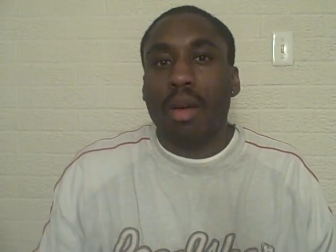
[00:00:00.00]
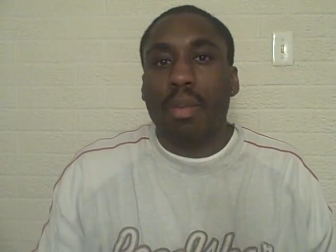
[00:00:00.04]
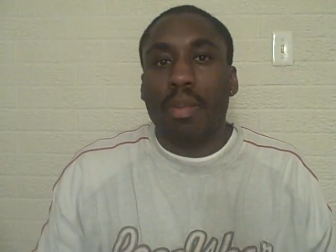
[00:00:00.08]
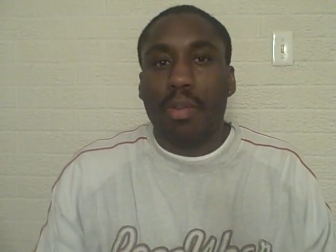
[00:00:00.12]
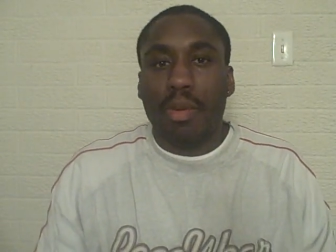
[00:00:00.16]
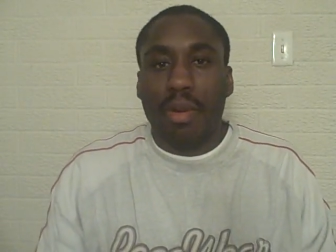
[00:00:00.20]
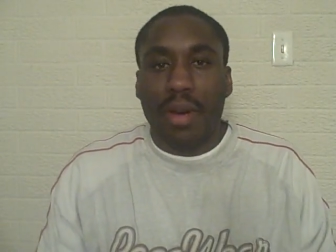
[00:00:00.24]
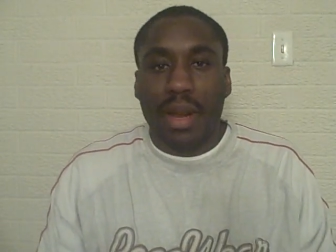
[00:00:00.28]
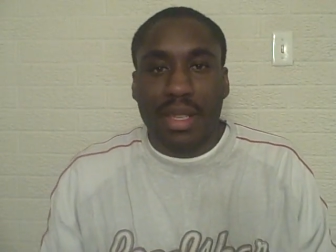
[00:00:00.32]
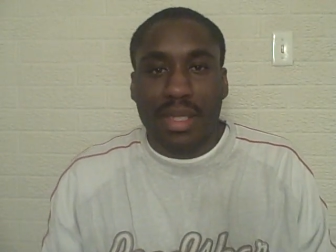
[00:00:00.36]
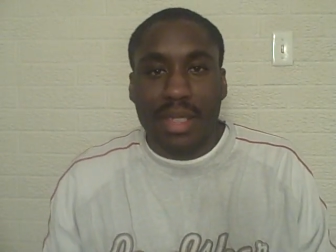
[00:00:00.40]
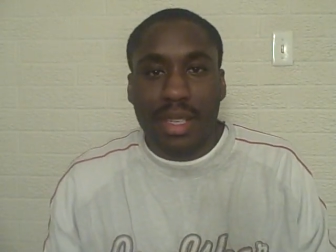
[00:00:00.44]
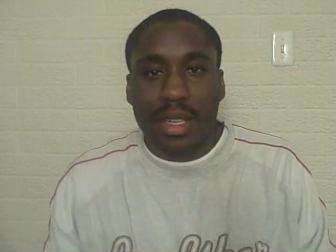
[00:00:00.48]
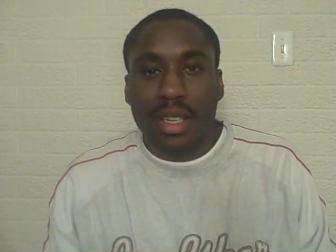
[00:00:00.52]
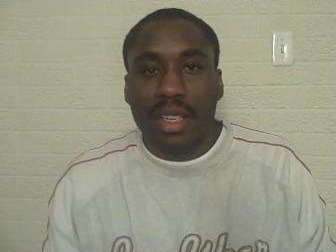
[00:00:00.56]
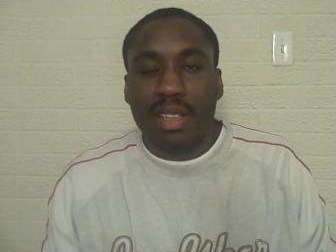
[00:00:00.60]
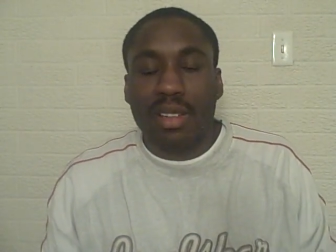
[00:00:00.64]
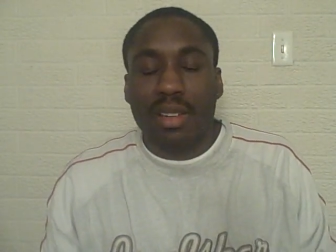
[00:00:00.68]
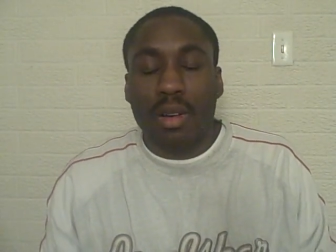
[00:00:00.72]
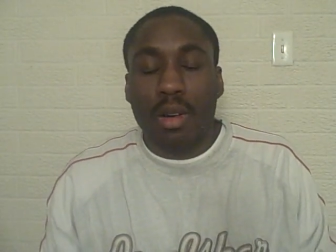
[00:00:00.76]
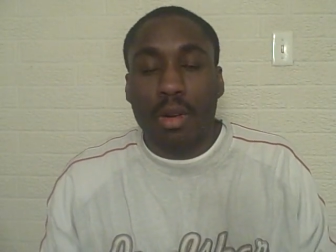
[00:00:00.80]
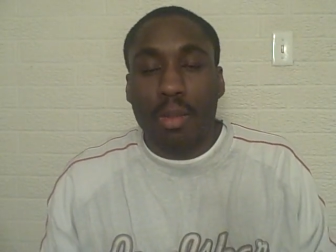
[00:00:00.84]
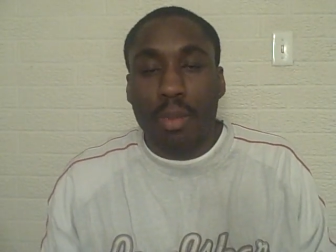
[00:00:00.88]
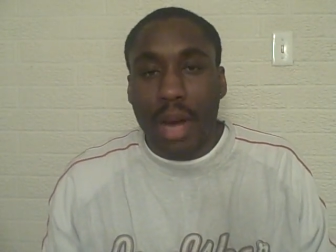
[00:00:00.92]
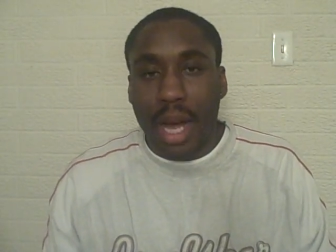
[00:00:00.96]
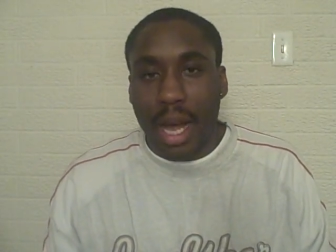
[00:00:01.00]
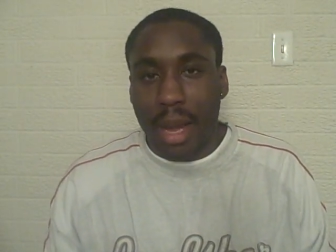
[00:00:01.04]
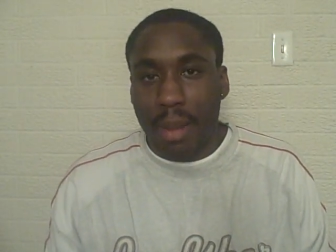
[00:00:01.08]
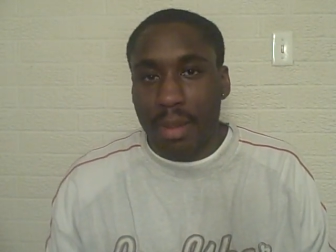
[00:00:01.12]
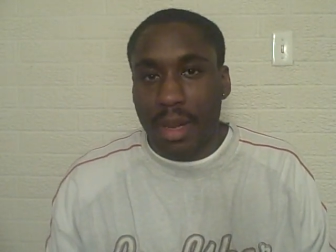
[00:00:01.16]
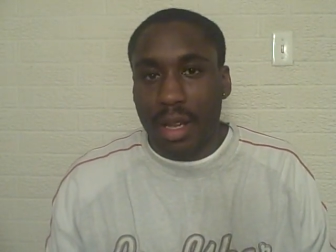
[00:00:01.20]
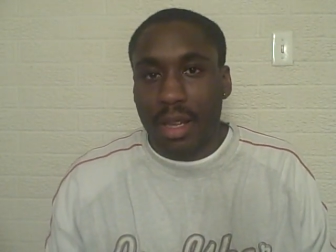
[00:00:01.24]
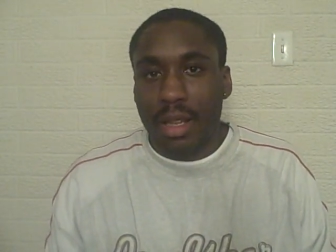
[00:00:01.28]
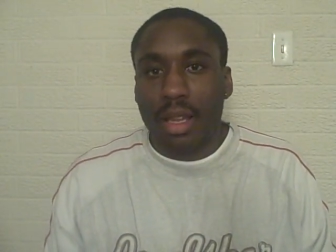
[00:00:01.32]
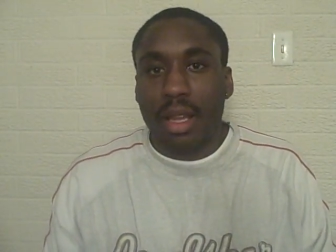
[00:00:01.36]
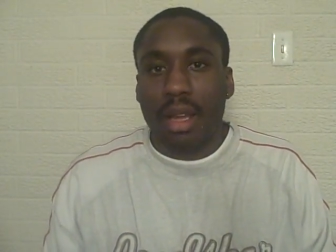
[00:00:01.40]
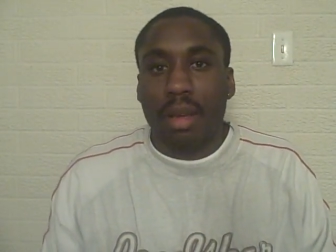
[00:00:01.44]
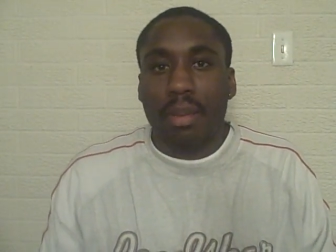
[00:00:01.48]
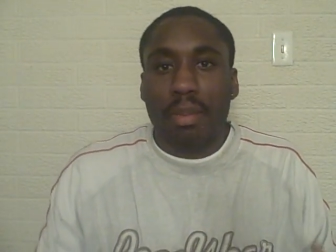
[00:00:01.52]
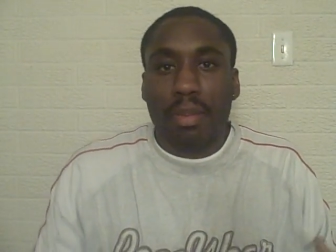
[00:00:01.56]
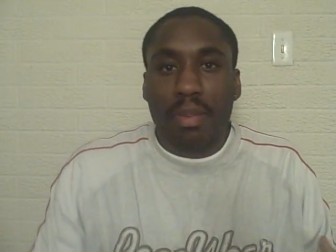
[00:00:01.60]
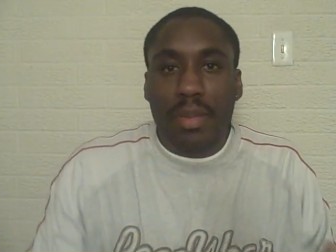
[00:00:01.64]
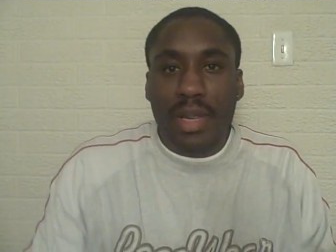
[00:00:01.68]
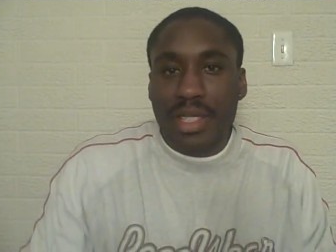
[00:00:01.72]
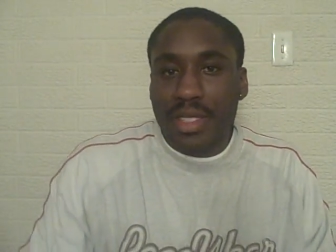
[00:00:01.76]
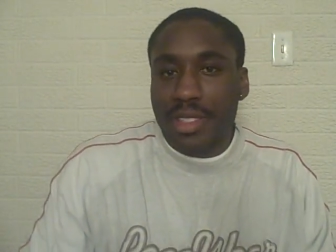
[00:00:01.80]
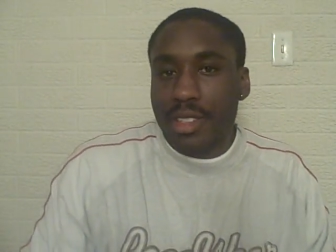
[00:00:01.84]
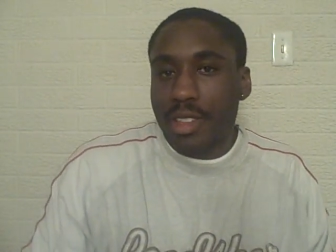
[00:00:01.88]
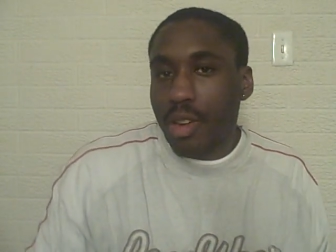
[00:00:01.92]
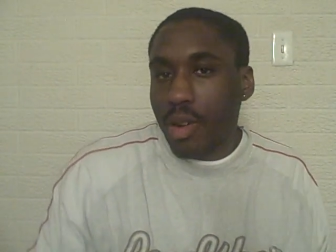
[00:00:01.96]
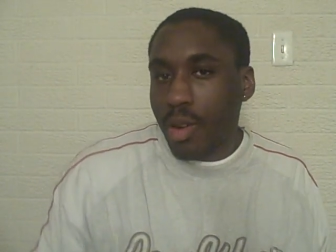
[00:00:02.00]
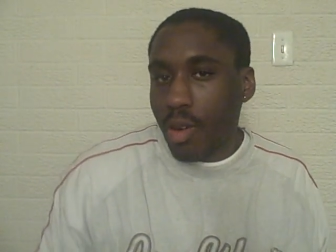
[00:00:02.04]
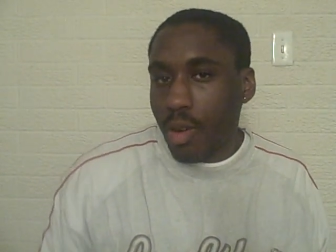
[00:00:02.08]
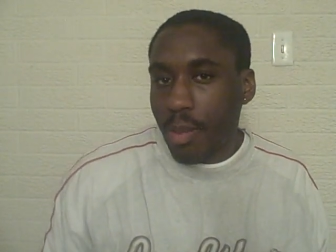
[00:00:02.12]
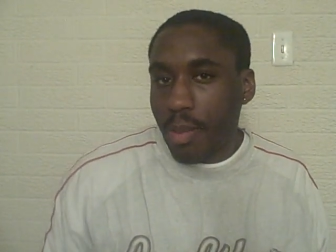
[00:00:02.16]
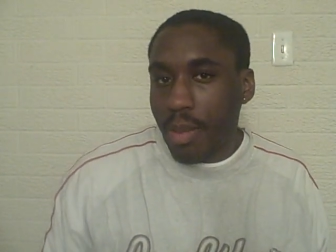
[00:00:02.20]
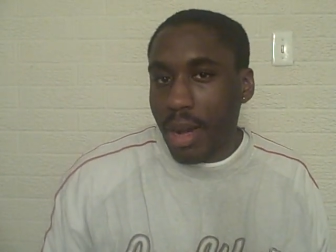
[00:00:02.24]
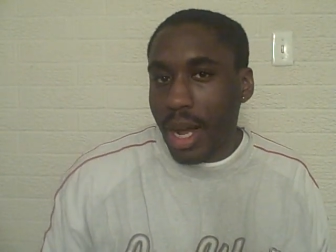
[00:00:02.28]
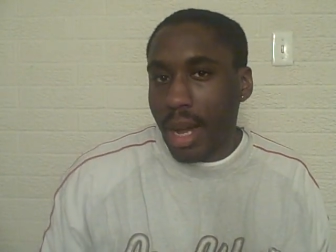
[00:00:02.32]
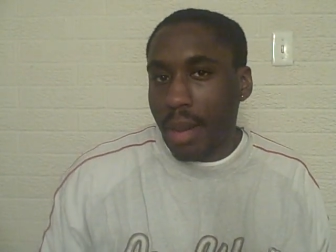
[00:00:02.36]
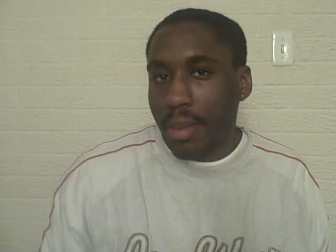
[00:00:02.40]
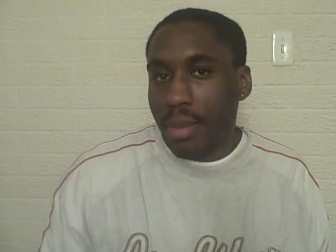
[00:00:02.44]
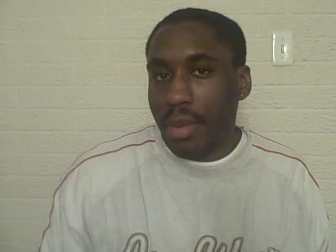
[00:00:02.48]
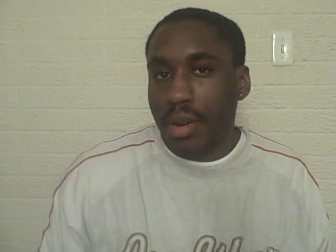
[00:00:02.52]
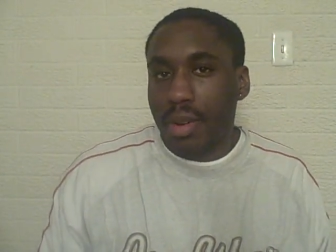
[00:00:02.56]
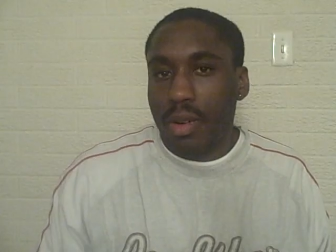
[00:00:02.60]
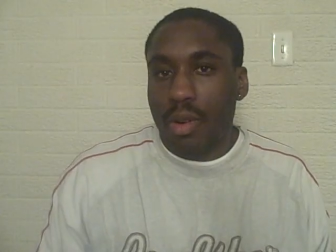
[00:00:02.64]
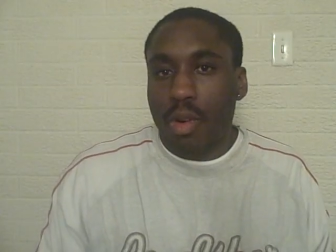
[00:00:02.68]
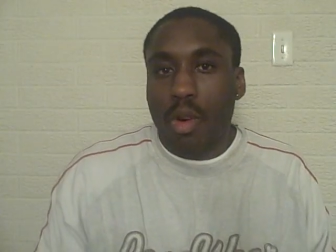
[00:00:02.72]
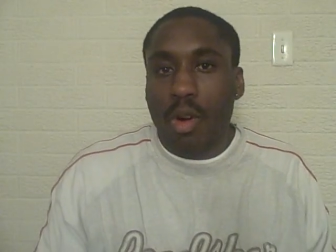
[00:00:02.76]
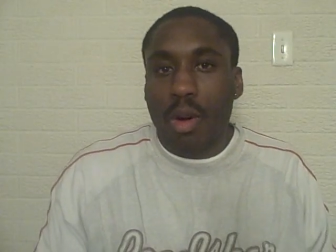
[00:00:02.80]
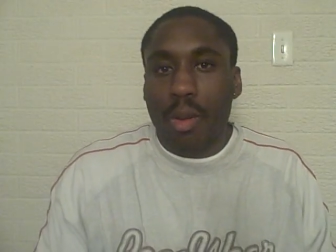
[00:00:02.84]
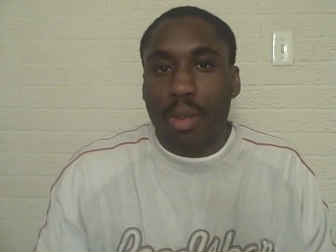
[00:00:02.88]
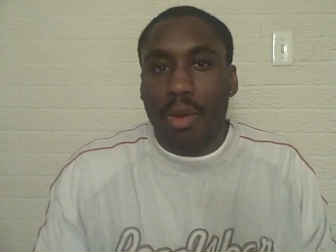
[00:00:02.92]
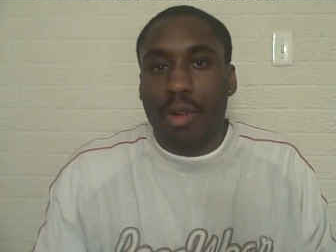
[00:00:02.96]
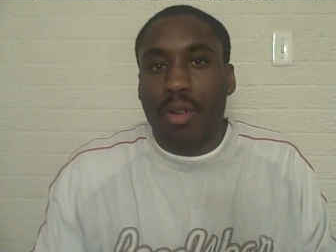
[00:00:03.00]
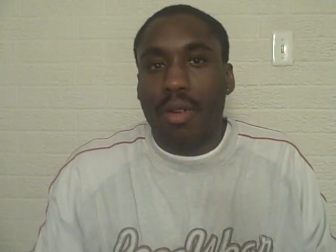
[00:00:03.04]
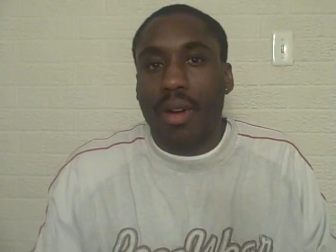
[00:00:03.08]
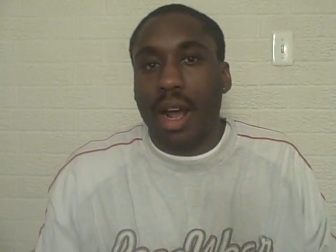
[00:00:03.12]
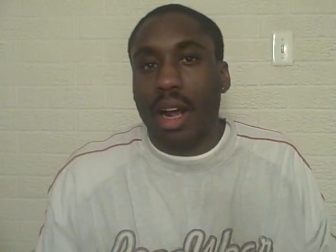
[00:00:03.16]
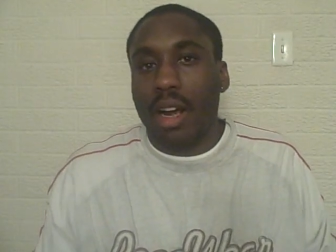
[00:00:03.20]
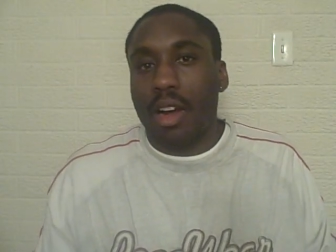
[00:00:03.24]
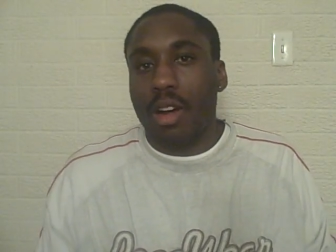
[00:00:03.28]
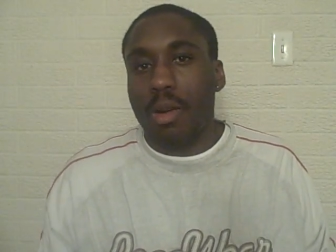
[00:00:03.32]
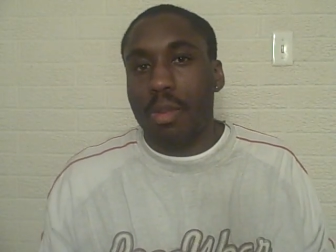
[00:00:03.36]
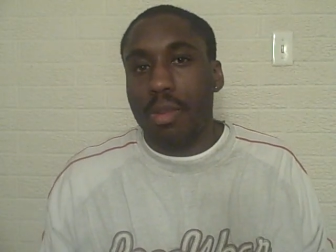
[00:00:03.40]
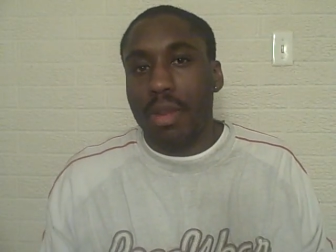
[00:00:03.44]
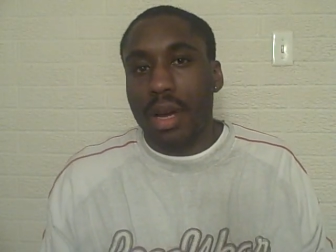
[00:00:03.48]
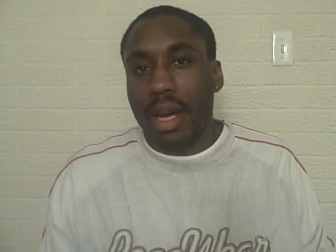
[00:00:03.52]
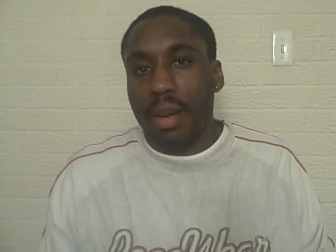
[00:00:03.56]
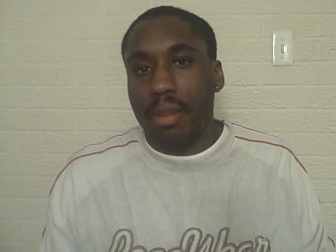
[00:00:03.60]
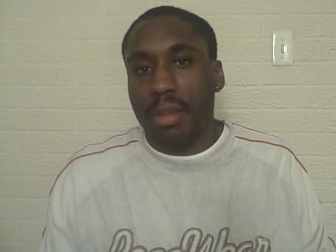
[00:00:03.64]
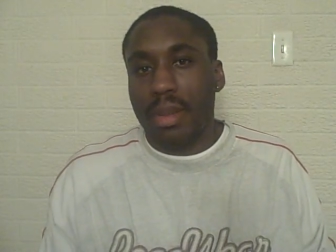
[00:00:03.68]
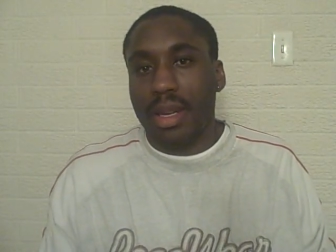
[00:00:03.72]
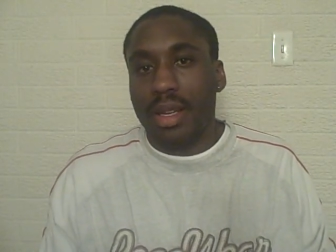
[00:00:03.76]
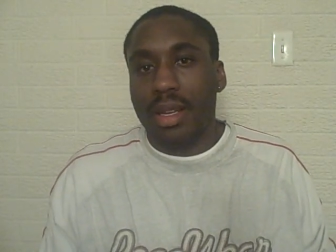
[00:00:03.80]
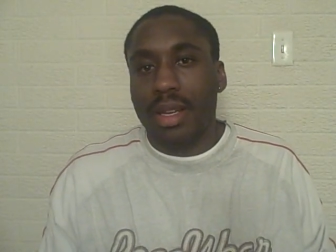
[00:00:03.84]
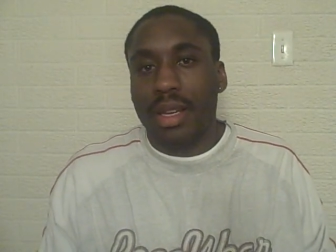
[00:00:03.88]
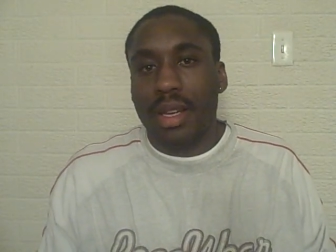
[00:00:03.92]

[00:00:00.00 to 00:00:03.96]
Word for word: President Obama, Mister Obama, or Barack Obama.